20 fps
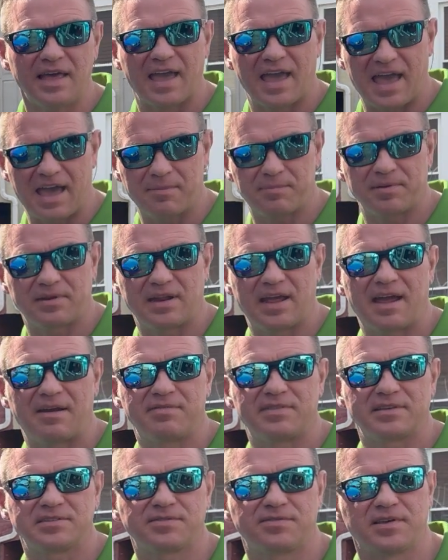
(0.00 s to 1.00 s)
happy to have
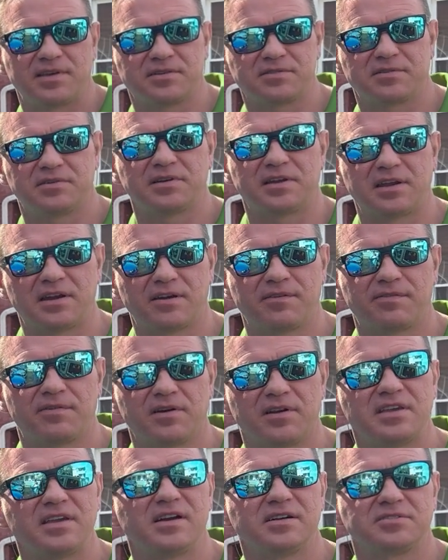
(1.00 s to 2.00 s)
this vehicle here for
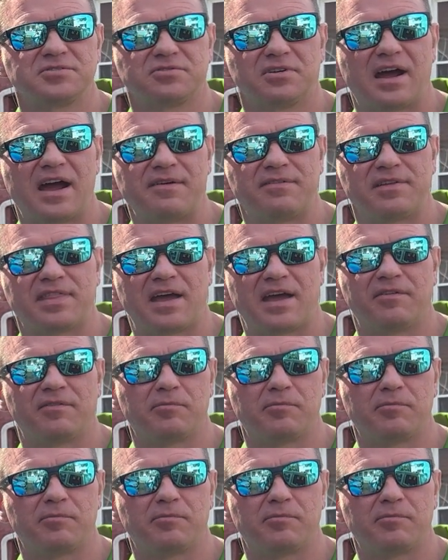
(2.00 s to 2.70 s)
a young driver that